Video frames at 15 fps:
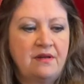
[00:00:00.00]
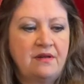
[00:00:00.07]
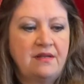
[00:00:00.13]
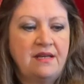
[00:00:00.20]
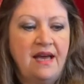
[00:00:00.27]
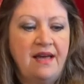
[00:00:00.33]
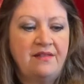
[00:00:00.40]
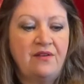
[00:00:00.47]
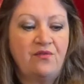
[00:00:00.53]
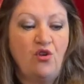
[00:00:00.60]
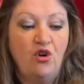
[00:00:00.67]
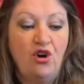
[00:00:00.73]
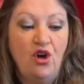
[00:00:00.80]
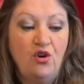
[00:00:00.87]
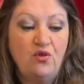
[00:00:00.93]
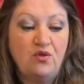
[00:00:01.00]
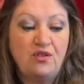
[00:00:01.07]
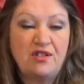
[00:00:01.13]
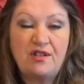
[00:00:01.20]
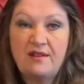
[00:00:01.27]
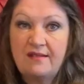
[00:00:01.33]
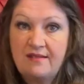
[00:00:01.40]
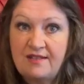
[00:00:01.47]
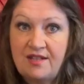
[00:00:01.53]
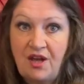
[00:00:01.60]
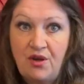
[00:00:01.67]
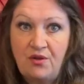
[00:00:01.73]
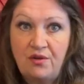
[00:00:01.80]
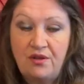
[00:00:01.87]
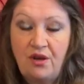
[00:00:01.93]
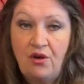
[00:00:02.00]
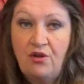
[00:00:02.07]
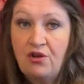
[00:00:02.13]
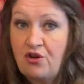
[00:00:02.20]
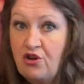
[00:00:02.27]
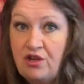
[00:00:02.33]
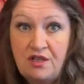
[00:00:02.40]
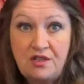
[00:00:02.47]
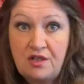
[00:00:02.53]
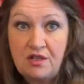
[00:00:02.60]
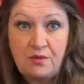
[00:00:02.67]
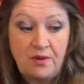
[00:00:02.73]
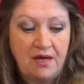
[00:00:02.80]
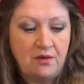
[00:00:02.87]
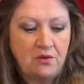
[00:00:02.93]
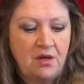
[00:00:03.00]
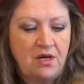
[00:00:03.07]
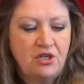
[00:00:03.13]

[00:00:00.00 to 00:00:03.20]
yeah, they've got loads. So other colours as well.